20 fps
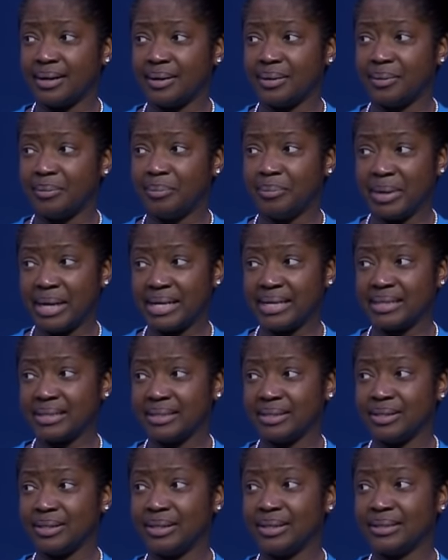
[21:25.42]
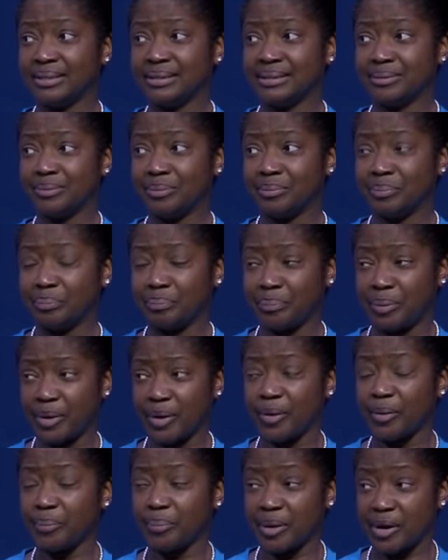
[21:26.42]
money
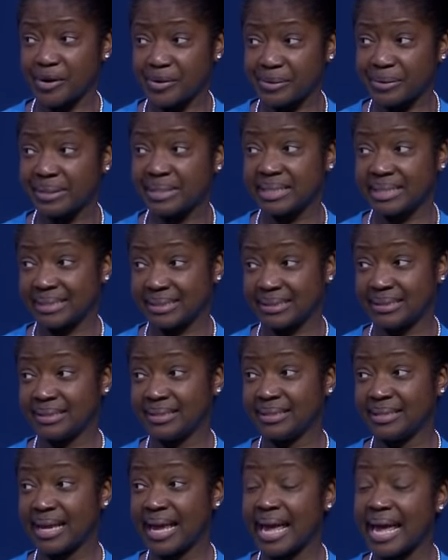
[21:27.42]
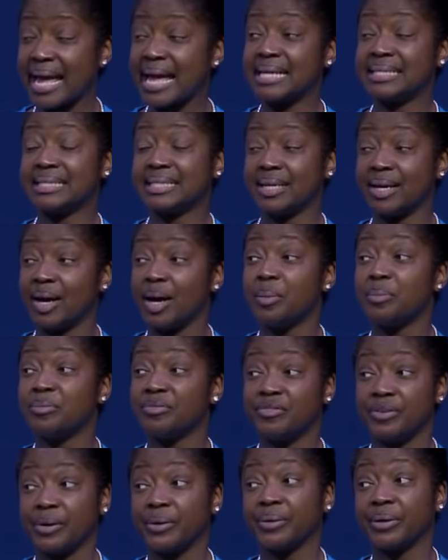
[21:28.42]
per person adds up
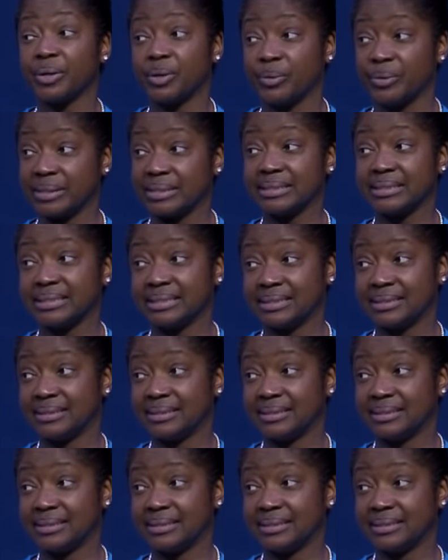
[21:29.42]
very quickly.